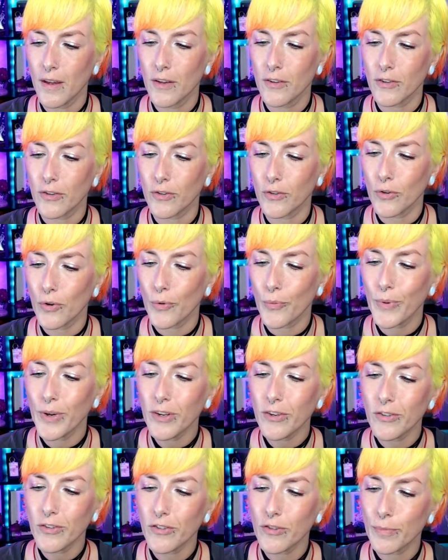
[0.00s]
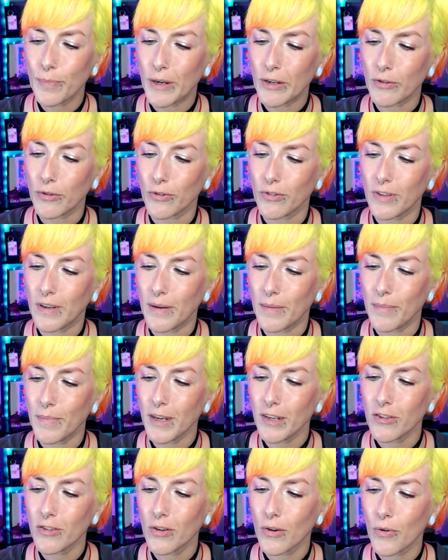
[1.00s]
So a Norwegian specialty,
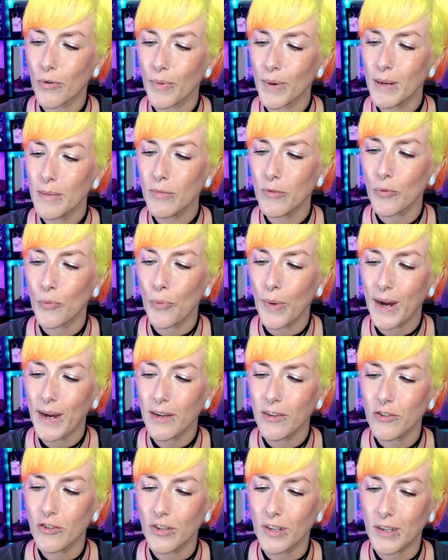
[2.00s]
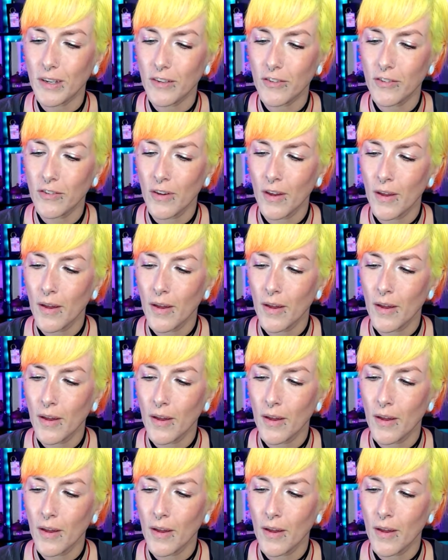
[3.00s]
mixed creamed whey cheese